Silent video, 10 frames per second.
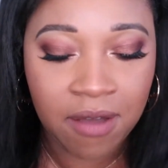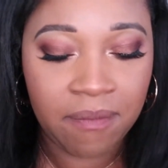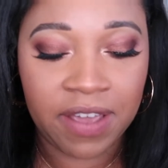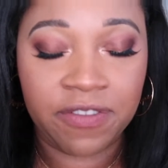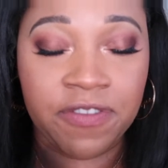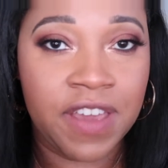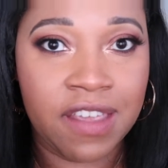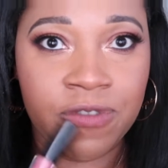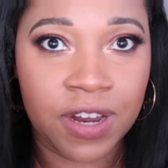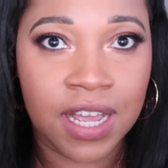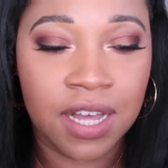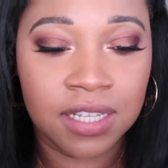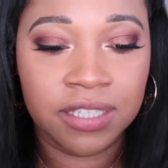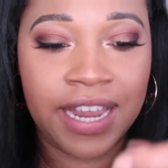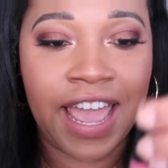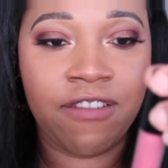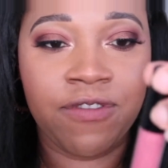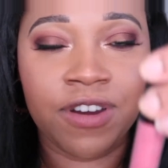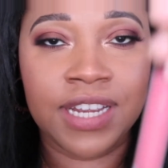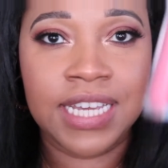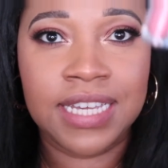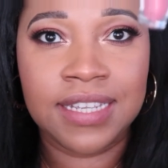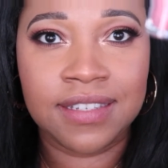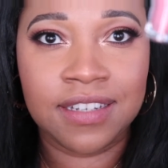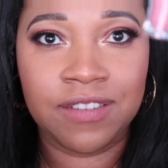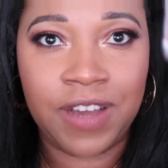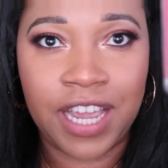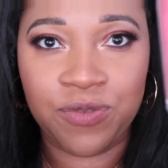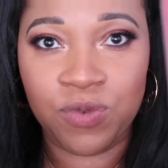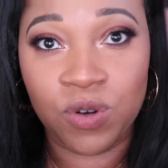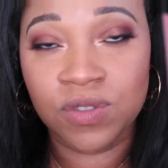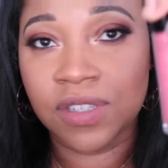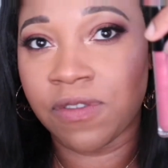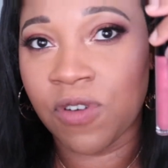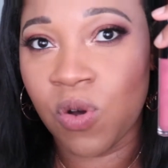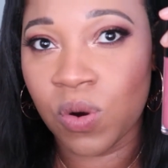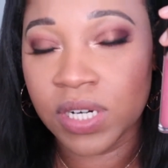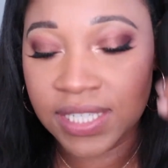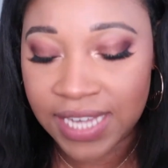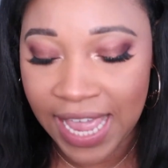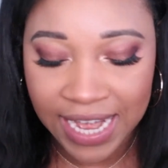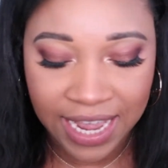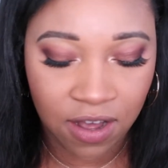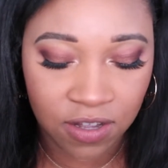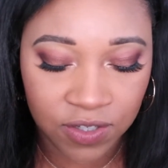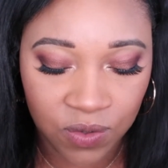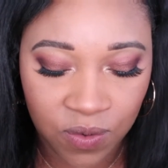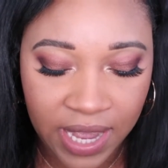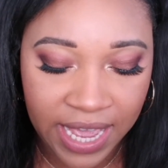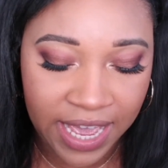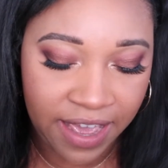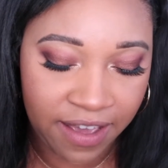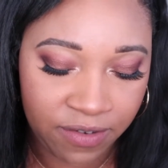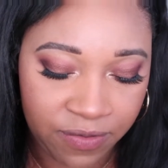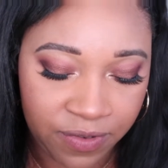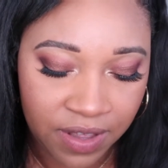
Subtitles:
My favorite color ever is Divine Rose, of course. And I also have